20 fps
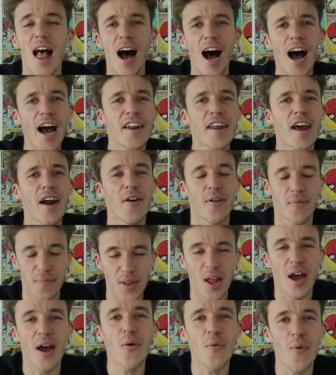Hi
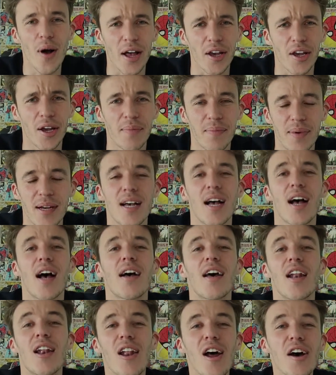there and welcome.
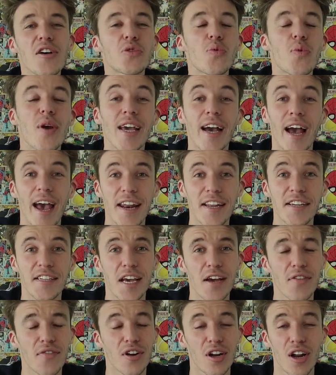Last week I had a
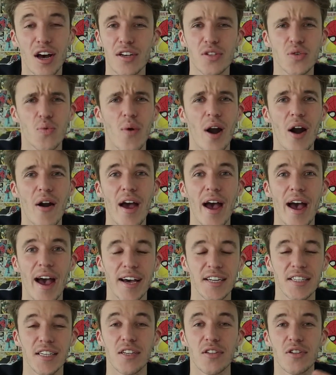day of class where I
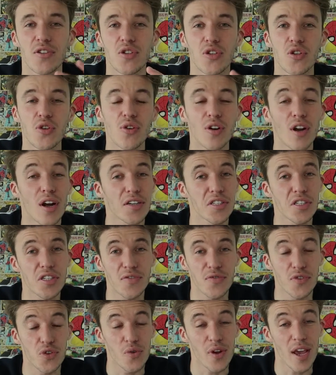had 2
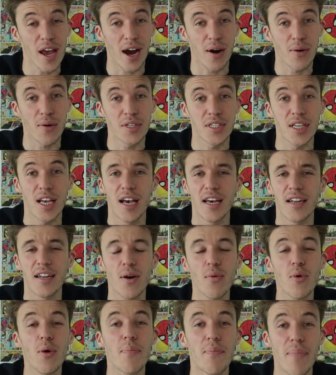classes of 3 hours
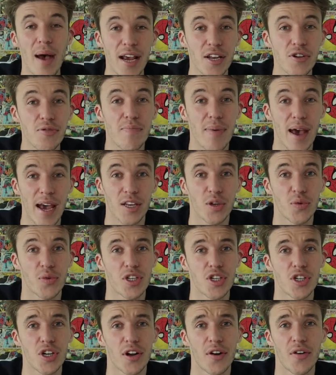that were back
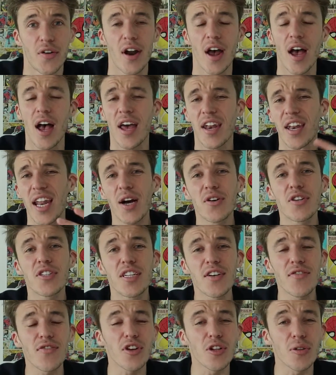to each other. Now the
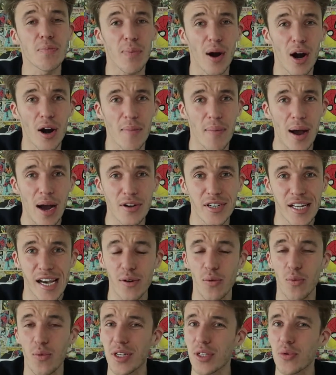difficult part about
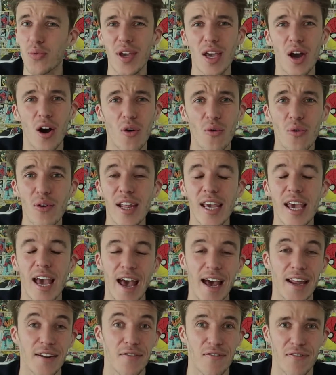that was we only
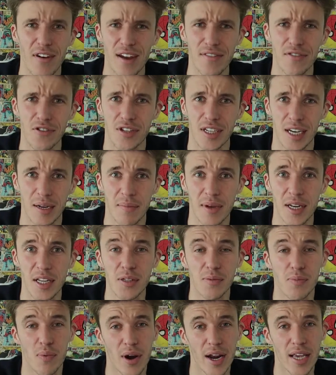had 5 to 10
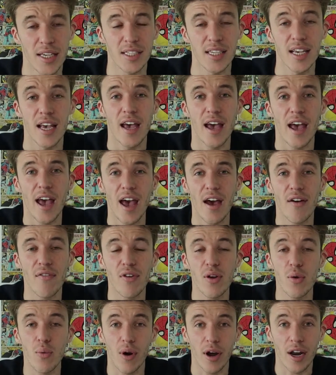minutes breaks
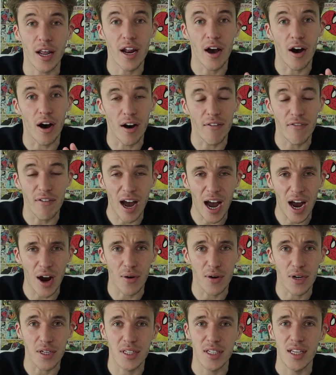every 1.5
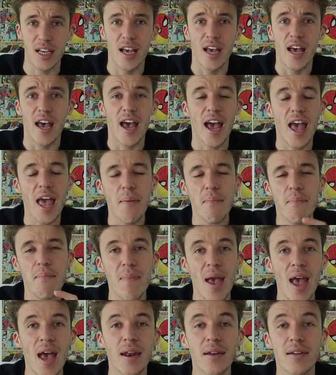hours.
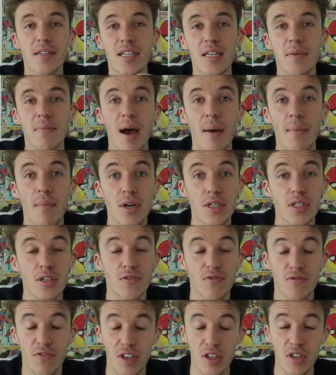And man, did my
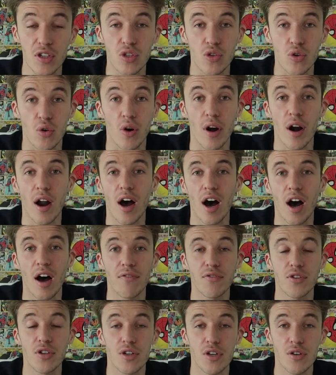muscles feel sore
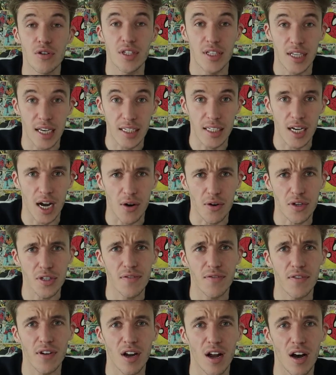after those 6
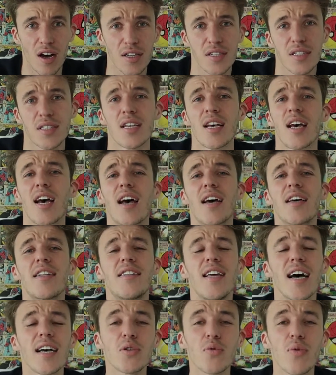hours of class.
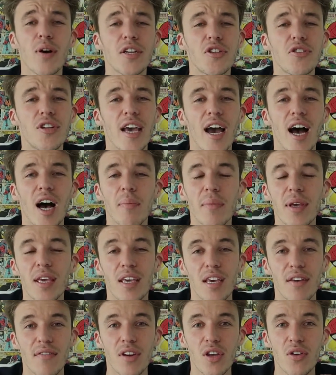That's why today I'll
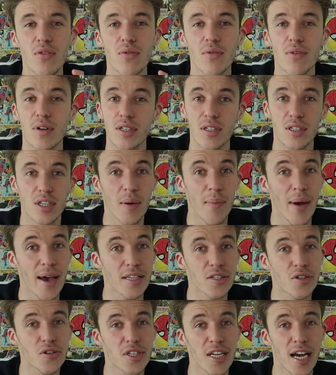be giving you some
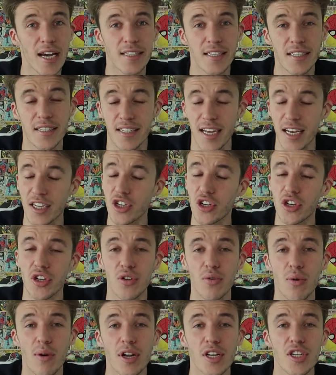exercises that you
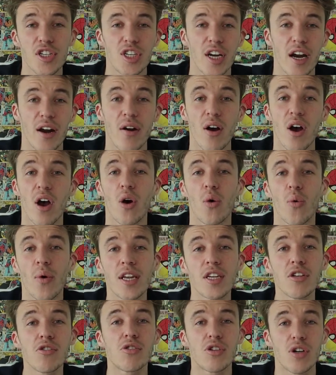can do on a chair
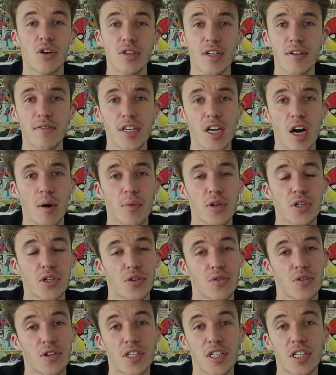when you don't have the
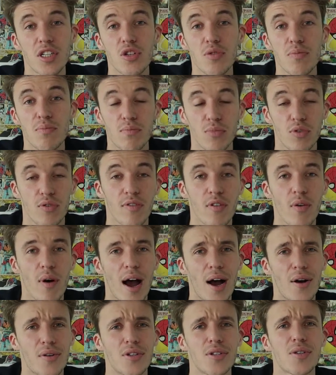opportunity to move
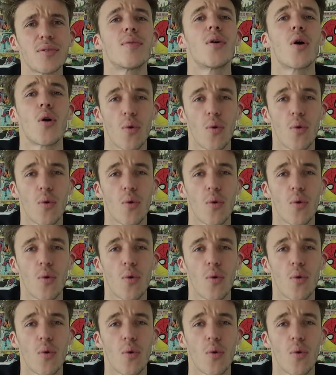around.